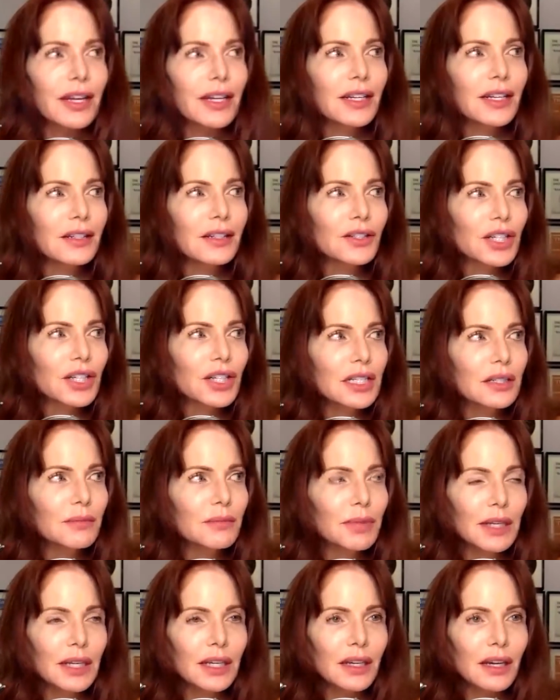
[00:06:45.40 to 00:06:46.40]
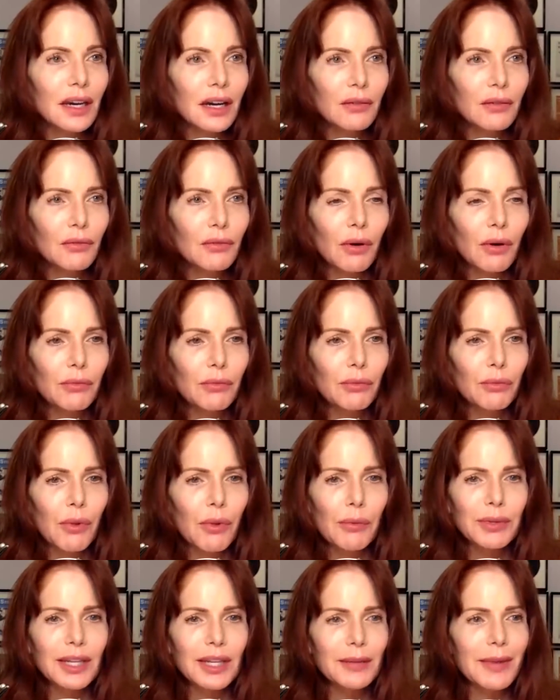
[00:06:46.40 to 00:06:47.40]
it'll just be what what
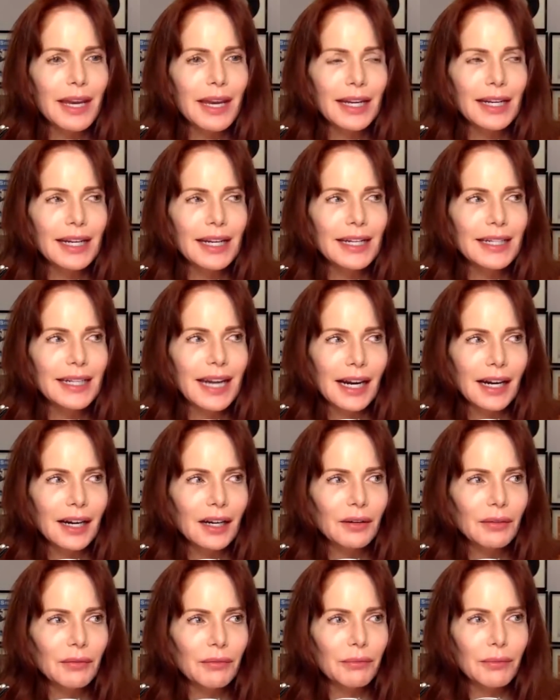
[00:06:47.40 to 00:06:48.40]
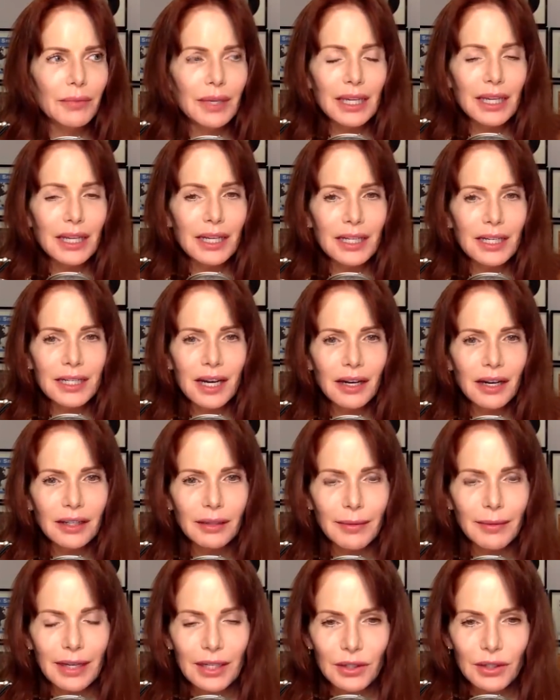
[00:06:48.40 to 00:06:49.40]
would they make an entire mean
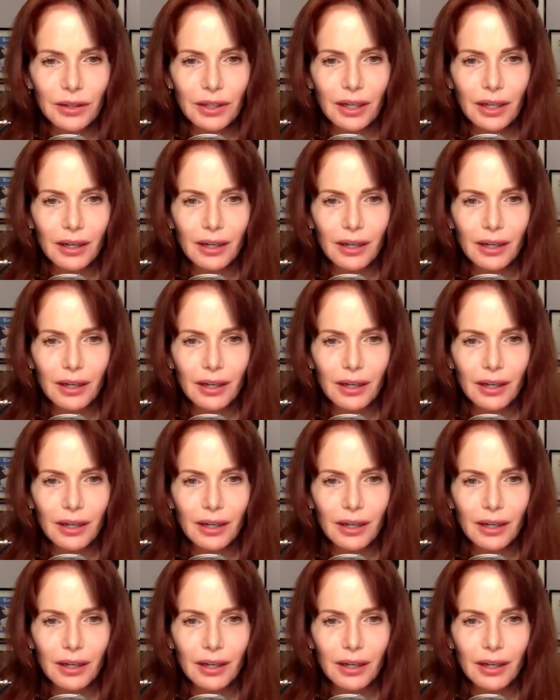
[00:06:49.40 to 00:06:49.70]
documentary